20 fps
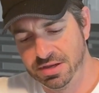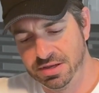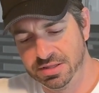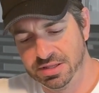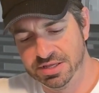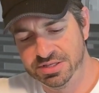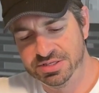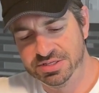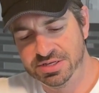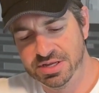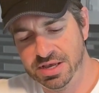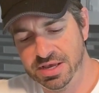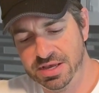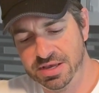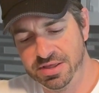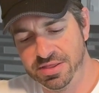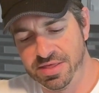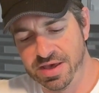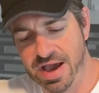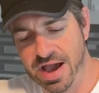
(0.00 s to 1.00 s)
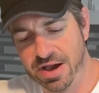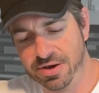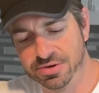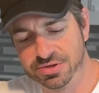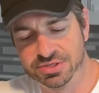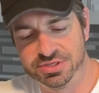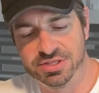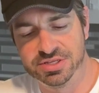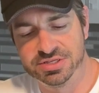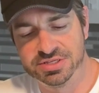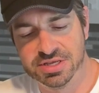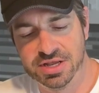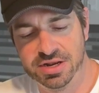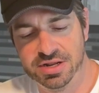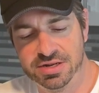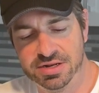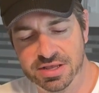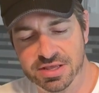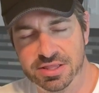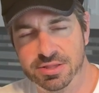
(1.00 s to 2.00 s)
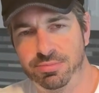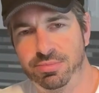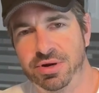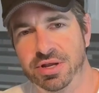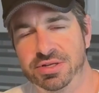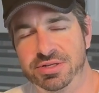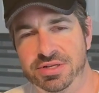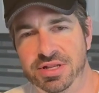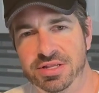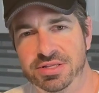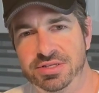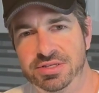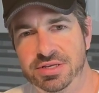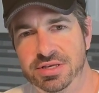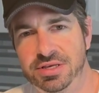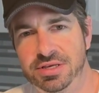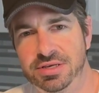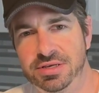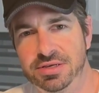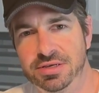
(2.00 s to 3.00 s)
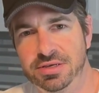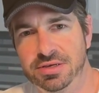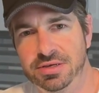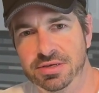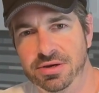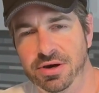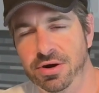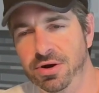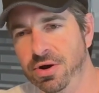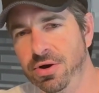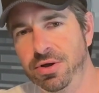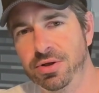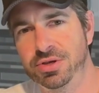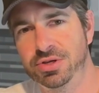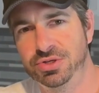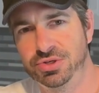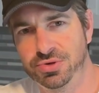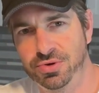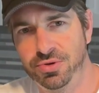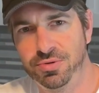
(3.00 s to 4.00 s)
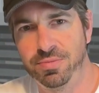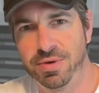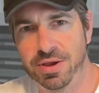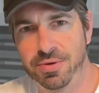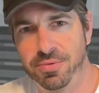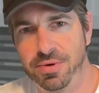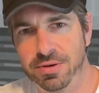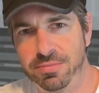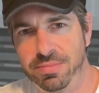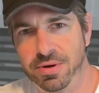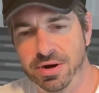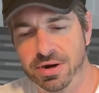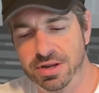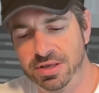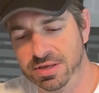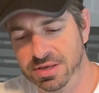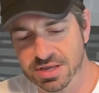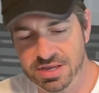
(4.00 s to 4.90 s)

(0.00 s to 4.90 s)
Let's say the House, the Senate, and the presidency are all controlled by one party,